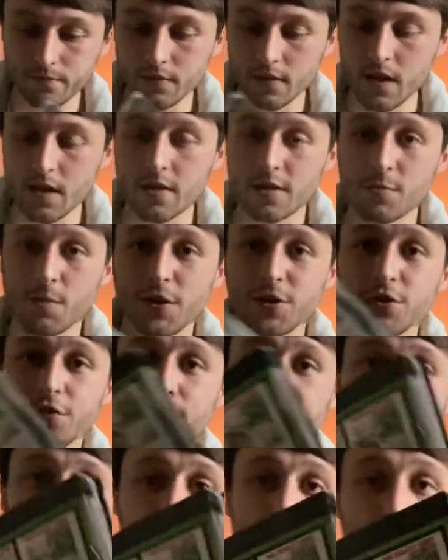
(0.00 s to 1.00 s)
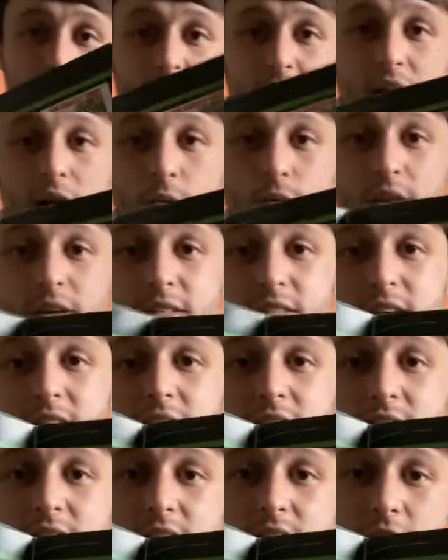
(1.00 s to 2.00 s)
Special features. Now this
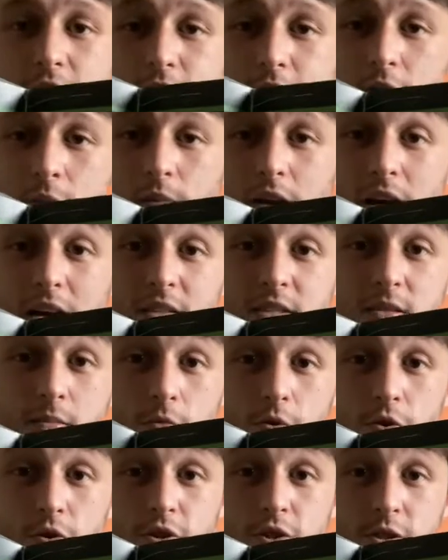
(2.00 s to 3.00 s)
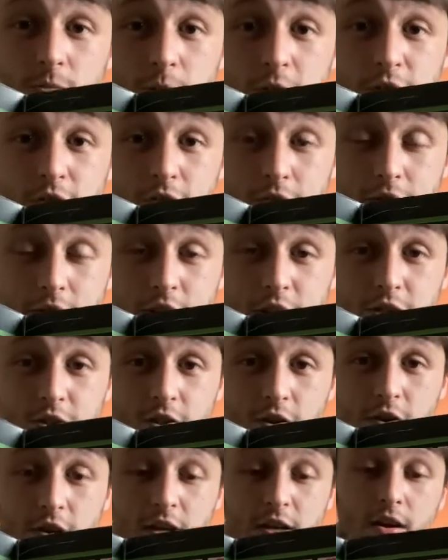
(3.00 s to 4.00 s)
is the film that has the most special features
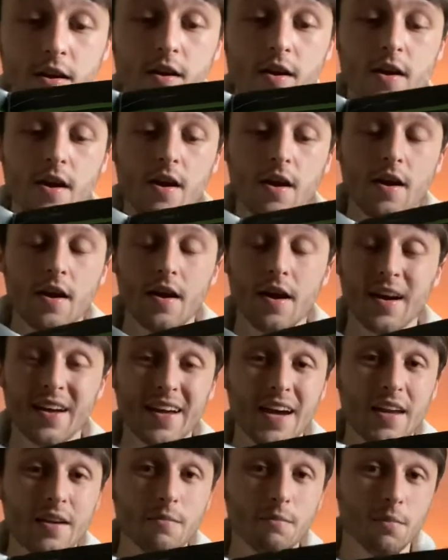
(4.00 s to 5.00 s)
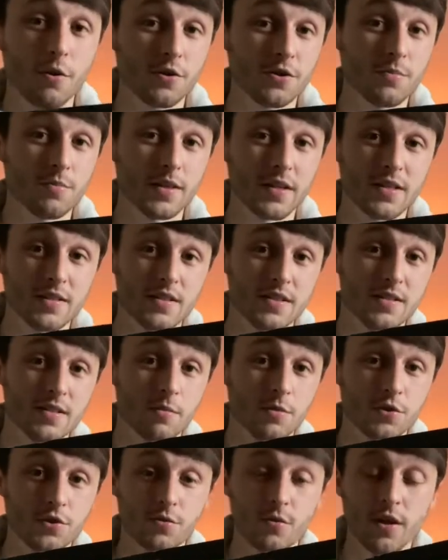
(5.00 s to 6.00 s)
on here, again possibly because it's the
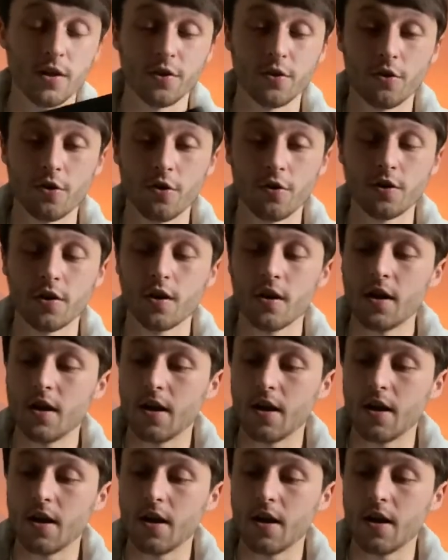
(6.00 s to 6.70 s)
most well known.